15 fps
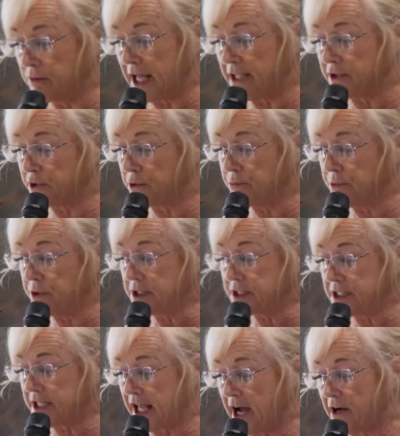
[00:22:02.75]
and
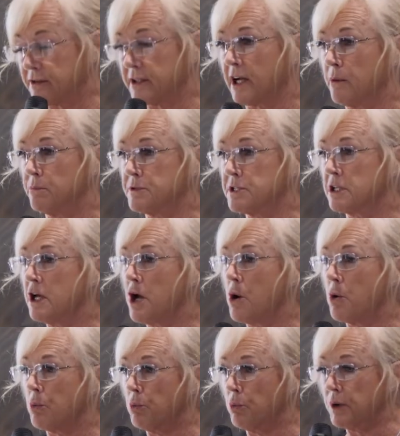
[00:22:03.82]
community outcomes
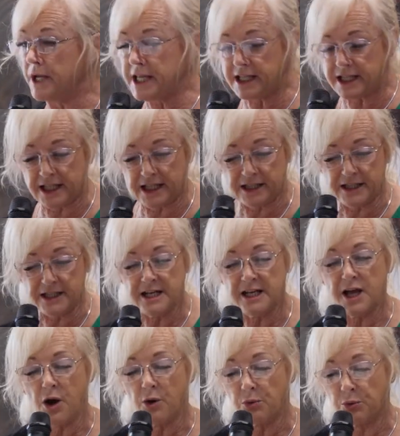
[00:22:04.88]
week in,
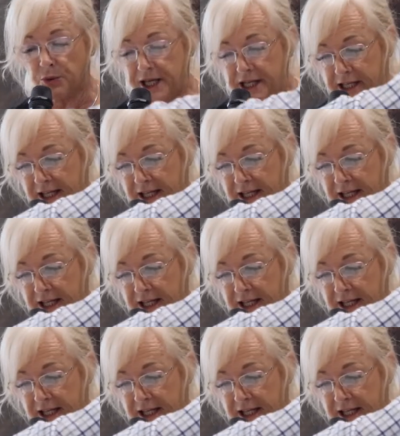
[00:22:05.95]
week